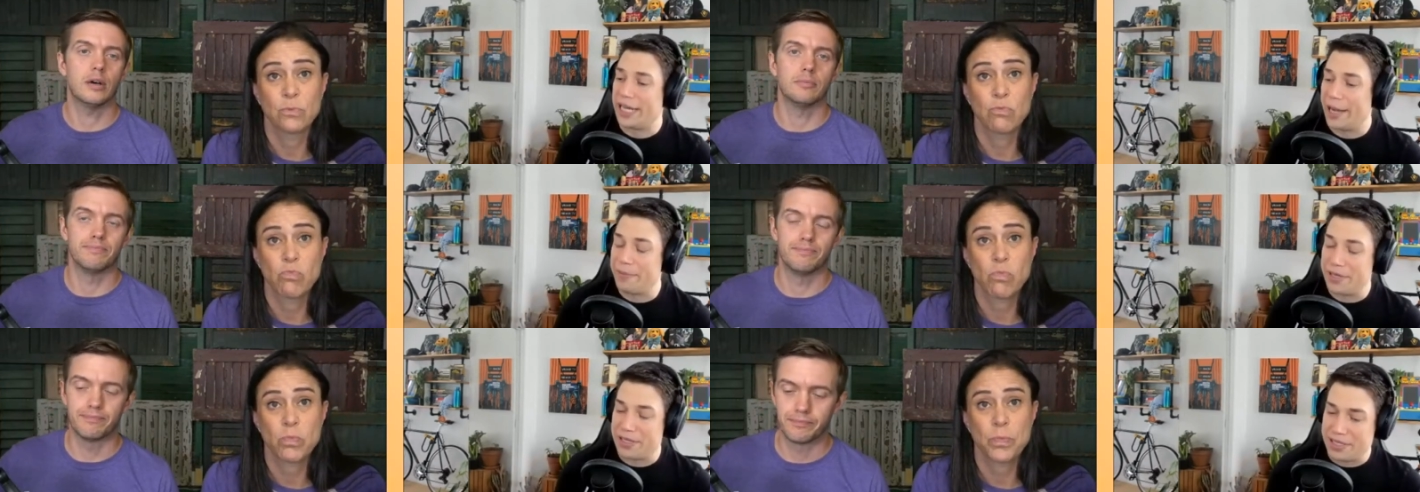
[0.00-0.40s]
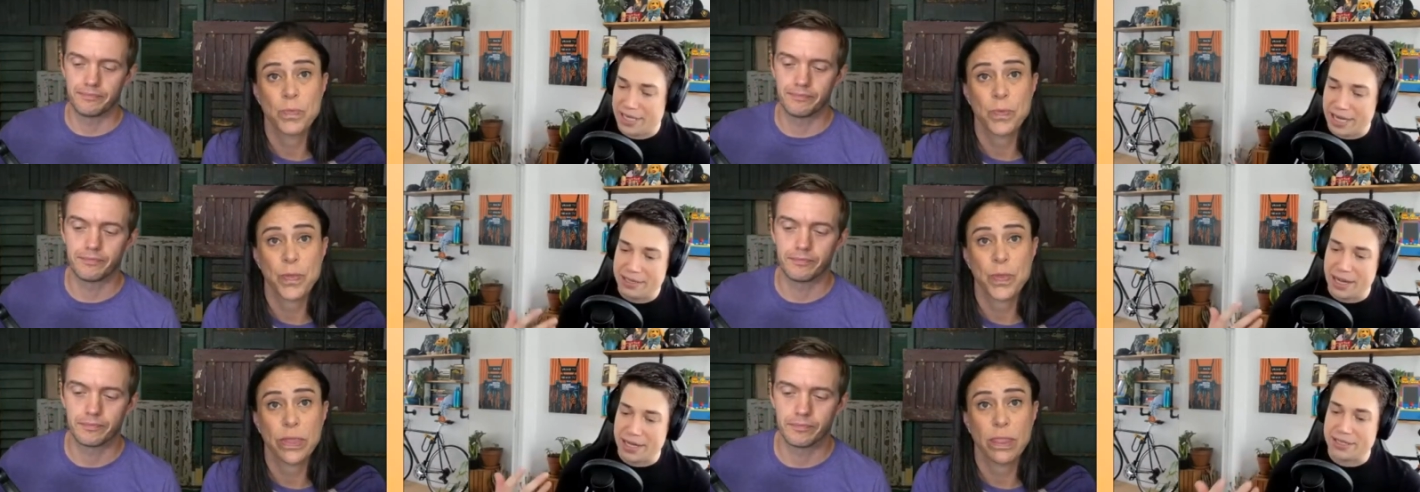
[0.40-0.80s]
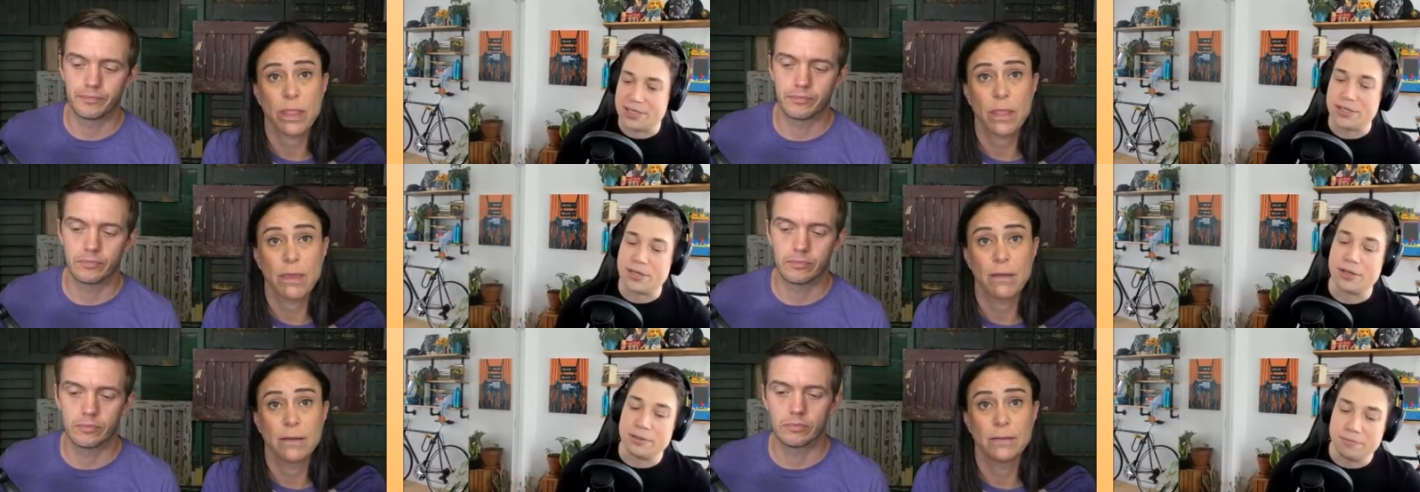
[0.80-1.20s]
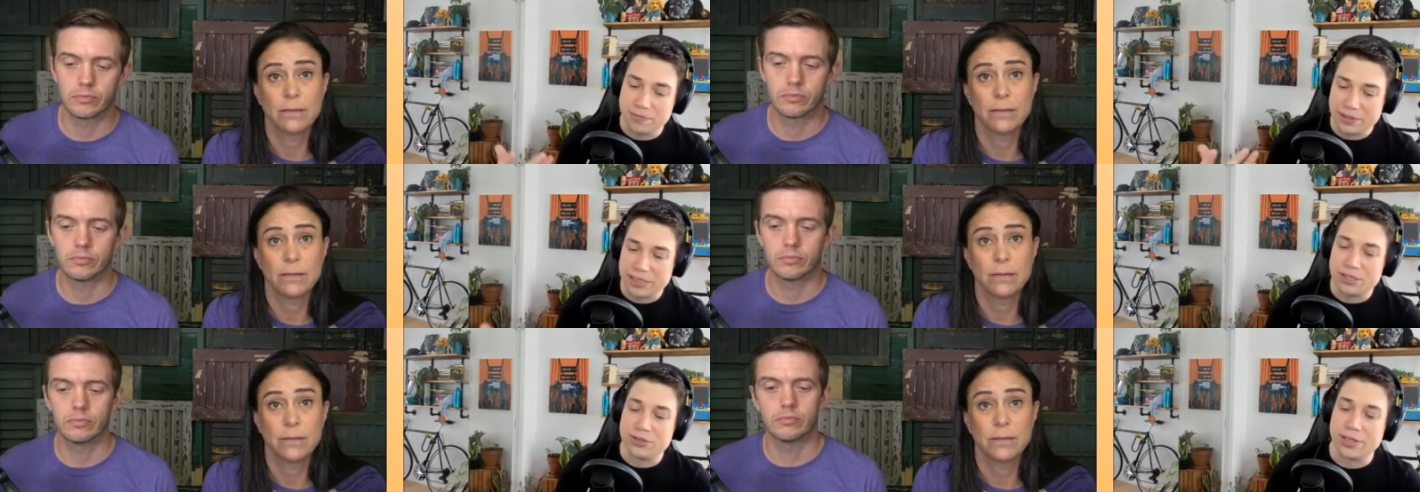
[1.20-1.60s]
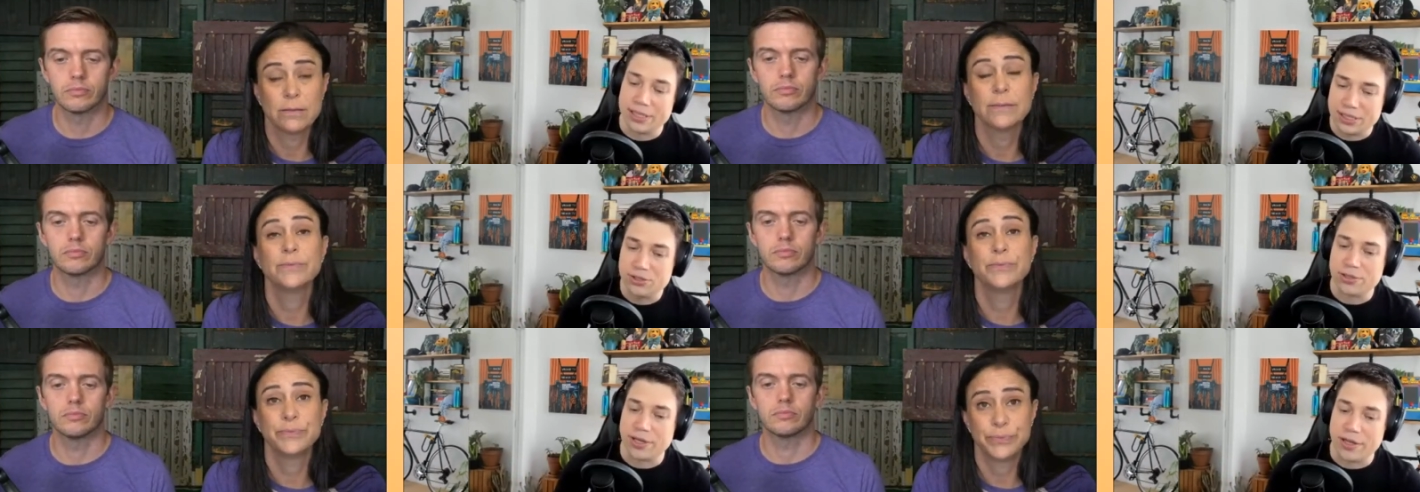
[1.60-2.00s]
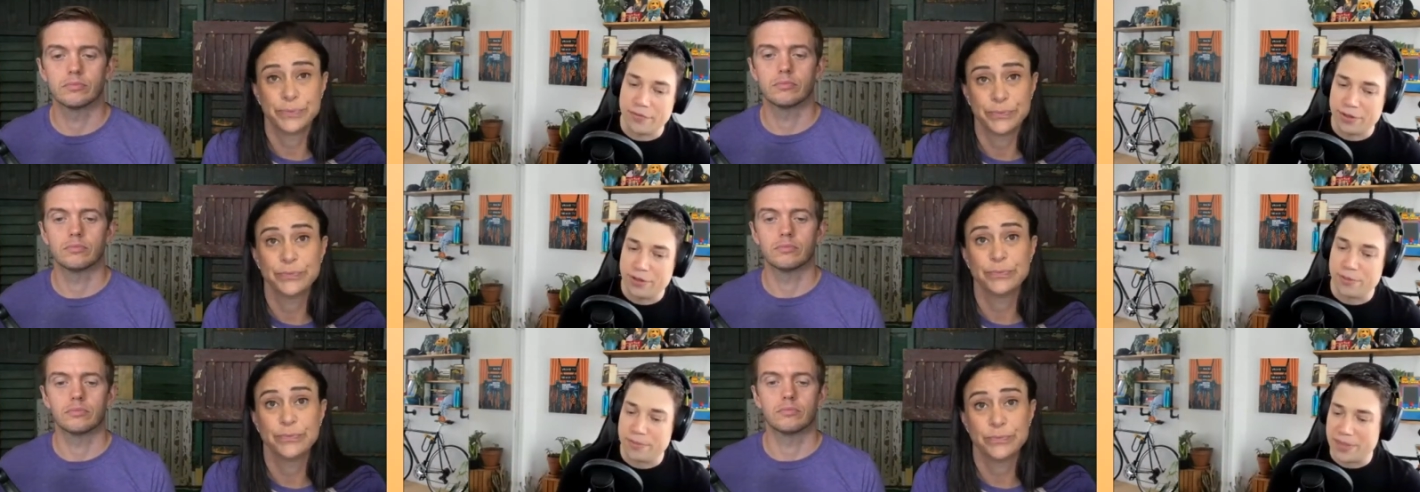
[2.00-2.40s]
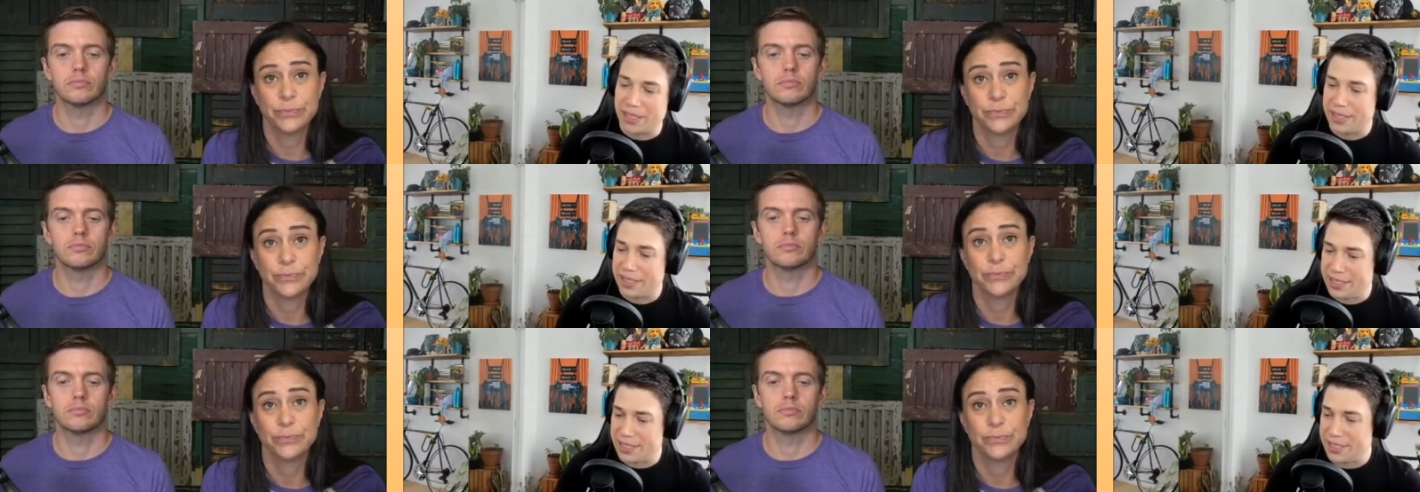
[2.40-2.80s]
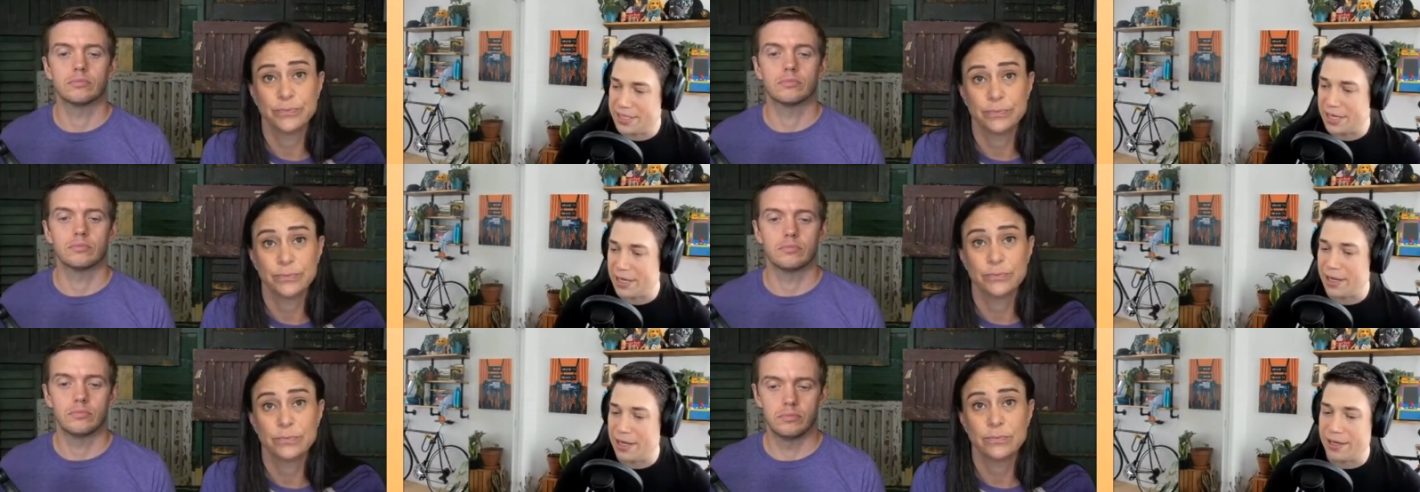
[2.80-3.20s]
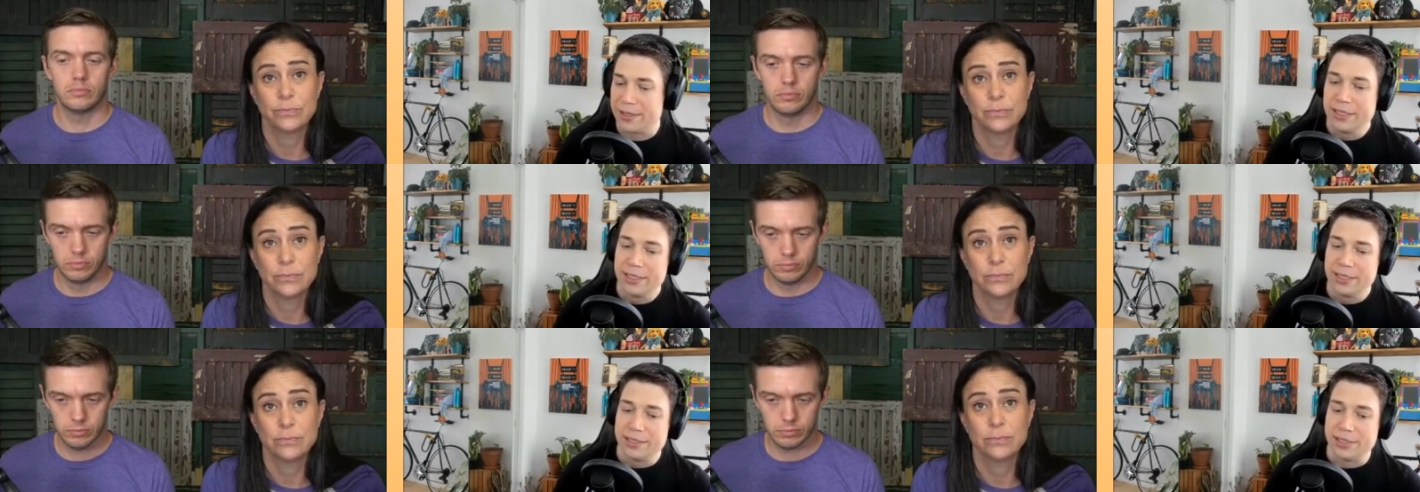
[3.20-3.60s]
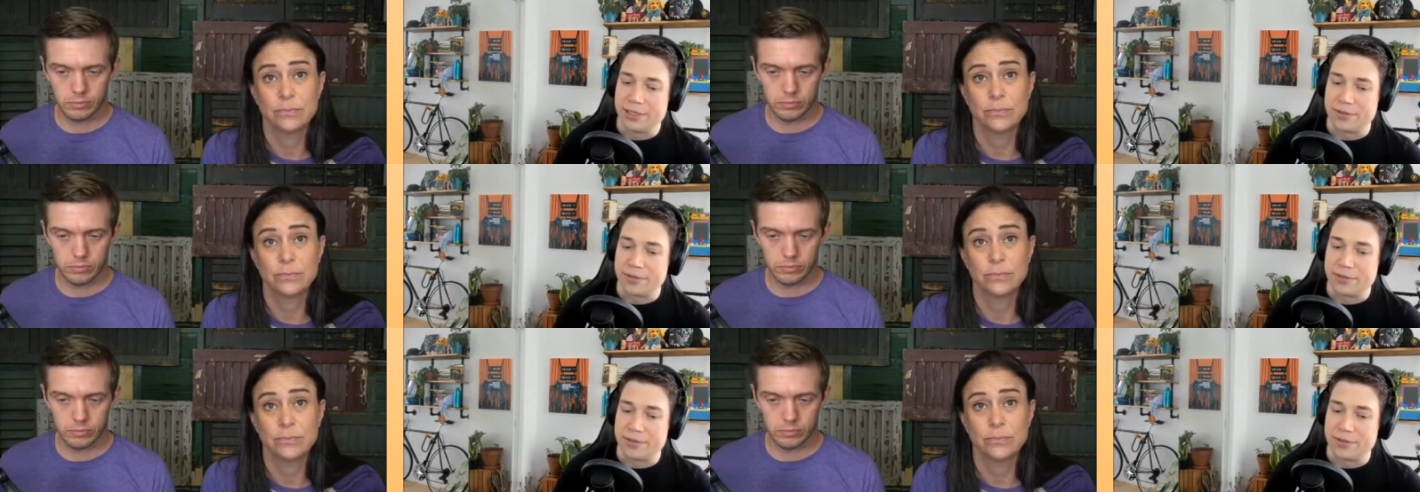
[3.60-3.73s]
Speaker 1: go in front of cameras and start really trying to drive home that this is,